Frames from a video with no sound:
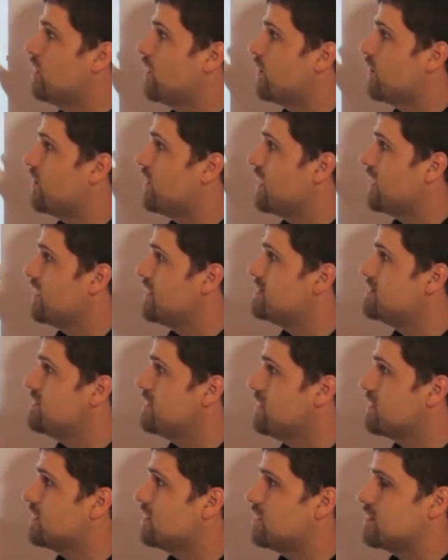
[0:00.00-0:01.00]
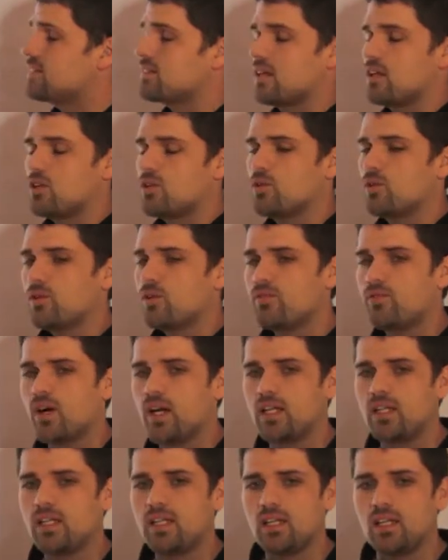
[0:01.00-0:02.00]
the idea is that you're
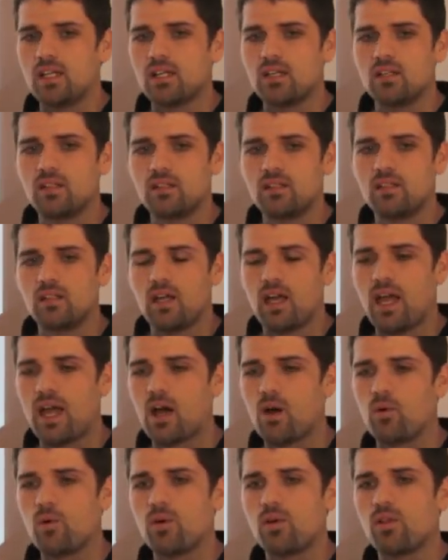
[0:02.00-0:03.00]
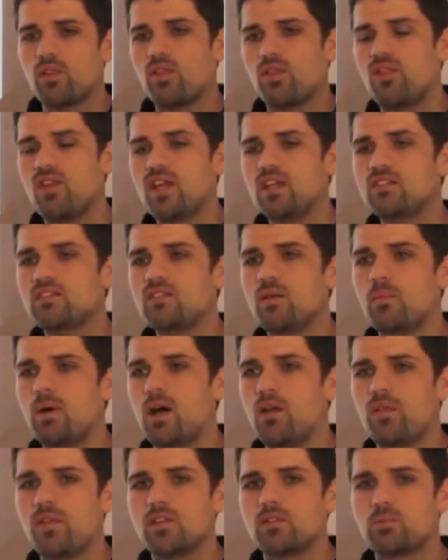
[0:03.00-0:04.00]
finding out things
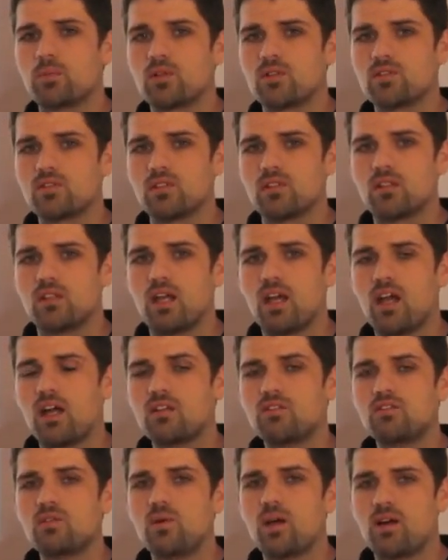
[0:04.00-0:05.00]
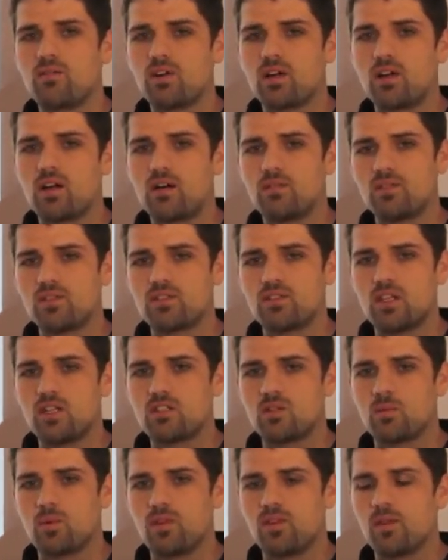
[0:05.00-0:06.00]
about this person as you have a
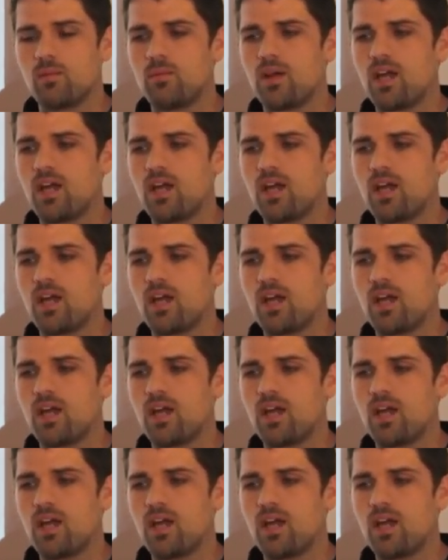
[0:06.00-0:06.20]
conversation with them,